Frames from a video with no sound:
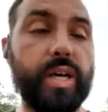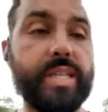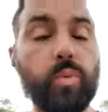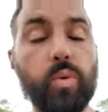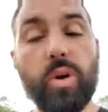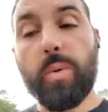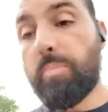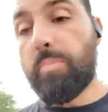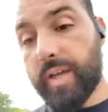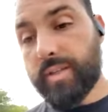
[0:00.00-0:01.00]
work,
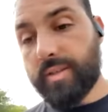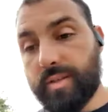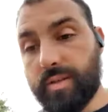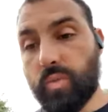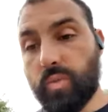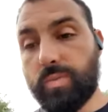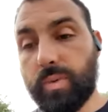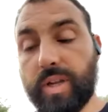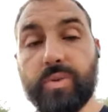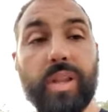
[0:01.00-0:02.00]
but we didn't
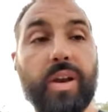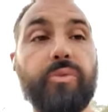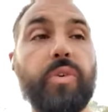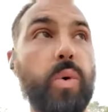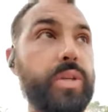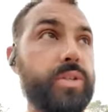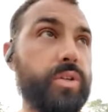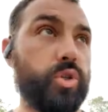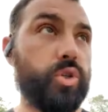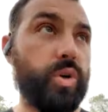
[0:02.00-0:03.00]
do a lot of focused
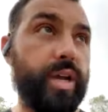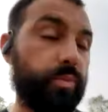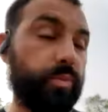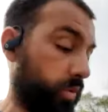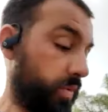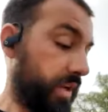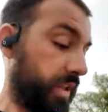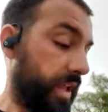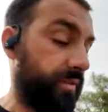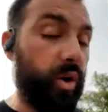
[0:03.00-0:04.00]
tricep work. We've done a lot of
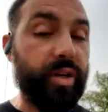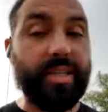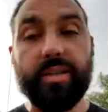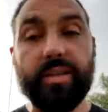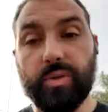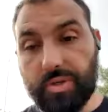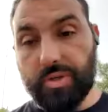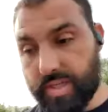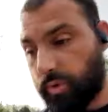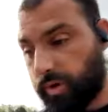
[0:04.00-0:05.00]
auxiliary tricep work.